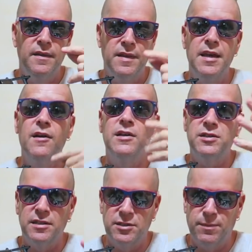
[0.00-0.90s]
The year has
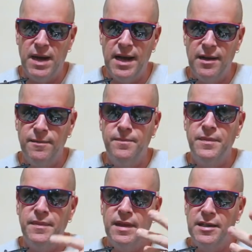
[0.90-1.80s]
expired,
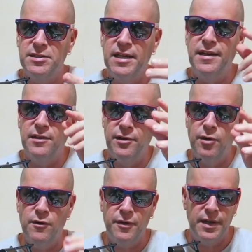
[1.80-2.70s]
like I said, a little
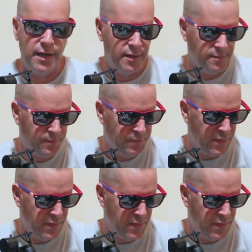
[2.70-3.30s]
over a year.